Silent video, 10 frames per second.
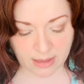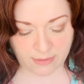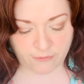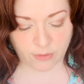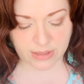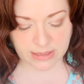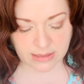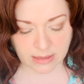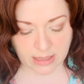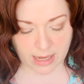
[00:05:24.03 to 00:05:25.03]
It focuses
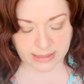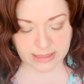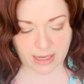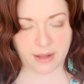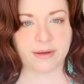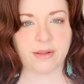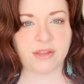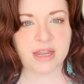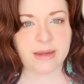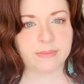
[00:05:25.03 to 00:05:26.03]
a lot on
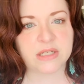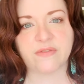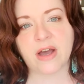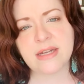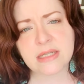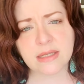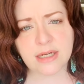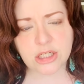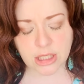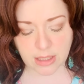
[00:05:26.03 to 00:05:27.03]
themes of
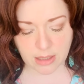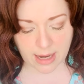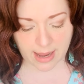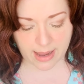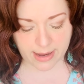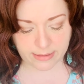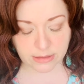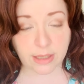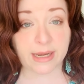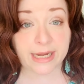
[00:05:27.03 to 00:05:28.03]
isolation
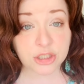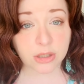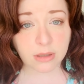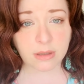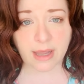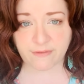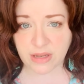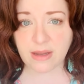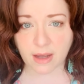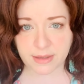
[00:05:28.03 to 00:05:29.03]
and nature,
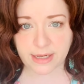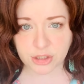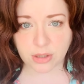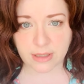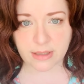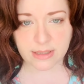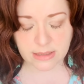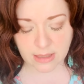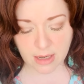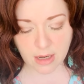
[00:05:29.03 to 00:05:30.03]
heavy on nature in
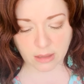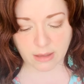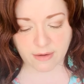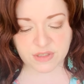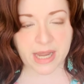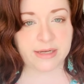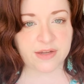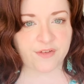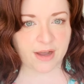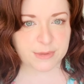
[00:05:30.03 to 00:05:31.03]
this. A lot of
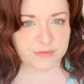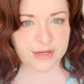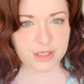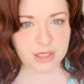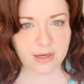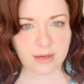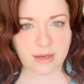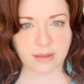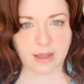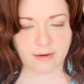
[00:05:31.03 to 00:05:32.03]
scientific observation and
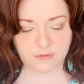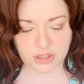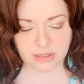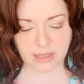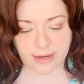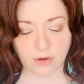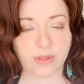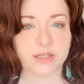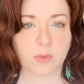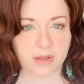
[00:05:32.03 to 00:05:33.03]
a lot of just, I know
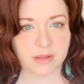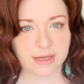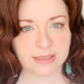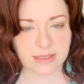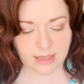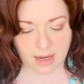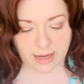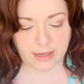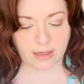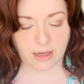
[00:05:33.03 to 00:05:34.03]
that's one of the things that
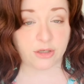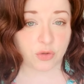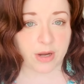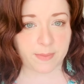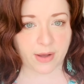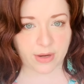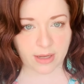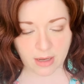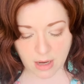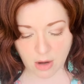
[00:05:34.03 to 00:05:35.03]
I enjoyed about it,
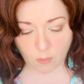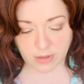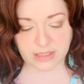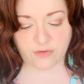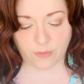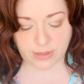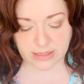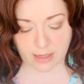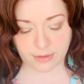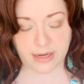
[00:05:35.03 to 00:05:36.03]
was its focus
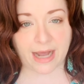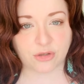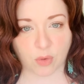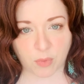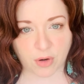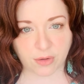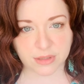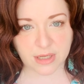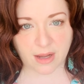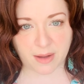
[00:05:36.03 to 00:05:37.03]
on the natural
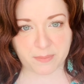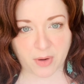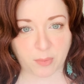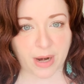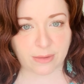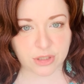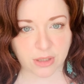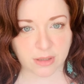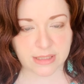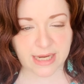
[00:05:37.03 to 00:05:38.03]
world around
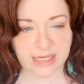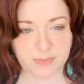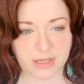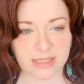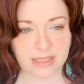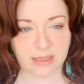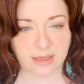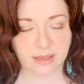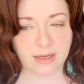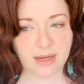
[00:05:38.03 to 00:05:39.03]
her. It takes place in
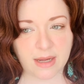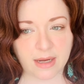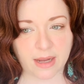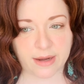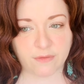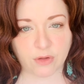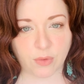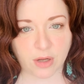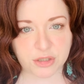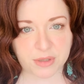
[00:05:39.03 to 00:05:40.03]
the kind of low
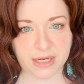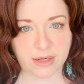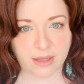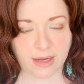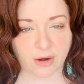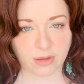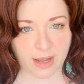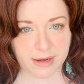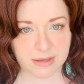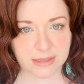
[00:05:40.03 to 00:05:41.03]
country in the
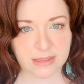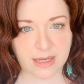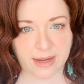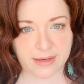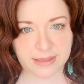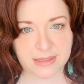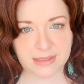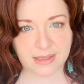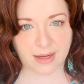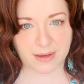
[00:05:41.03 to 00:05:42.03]
Carolinas, and it's
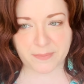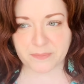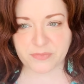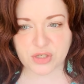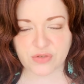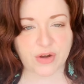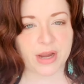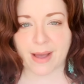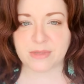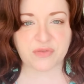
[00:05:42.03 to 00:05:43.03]
just very
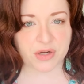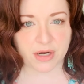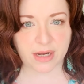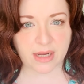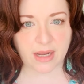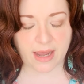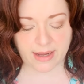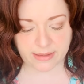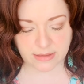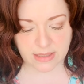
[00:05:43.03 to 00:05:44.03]
atmospheric,
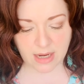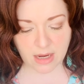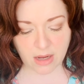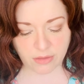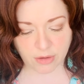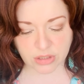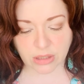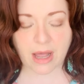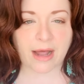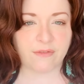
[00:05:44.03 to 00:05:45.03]
and there's a
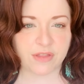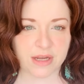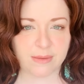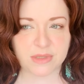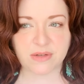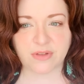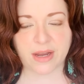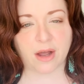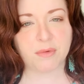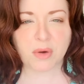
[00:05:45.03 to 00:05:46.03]
lot of themes of like
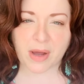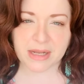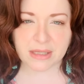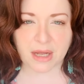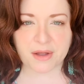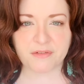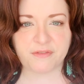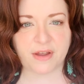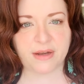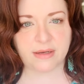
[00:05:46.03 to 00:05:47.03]
unrequited love,
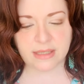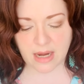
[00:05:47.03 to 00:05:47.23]
and